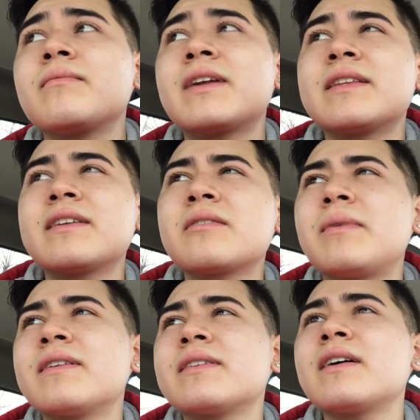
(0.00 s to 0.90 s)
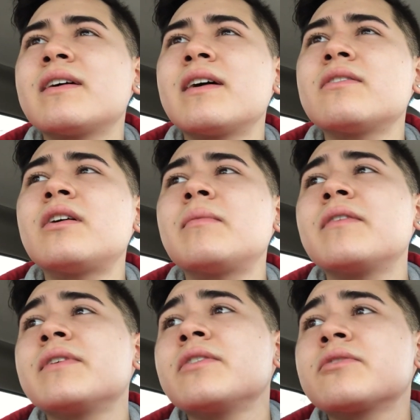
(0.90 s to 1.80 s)
But I think about that. I know how
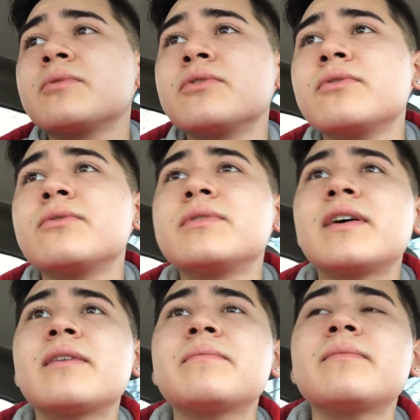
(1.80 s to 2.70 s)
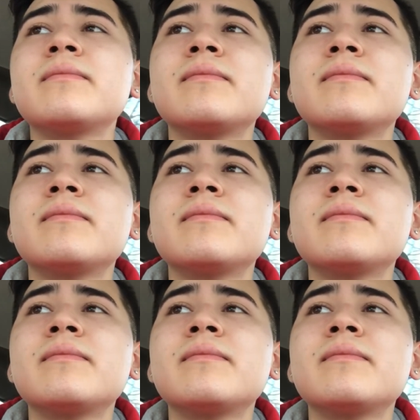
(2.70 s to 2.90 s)
my videos will do through time.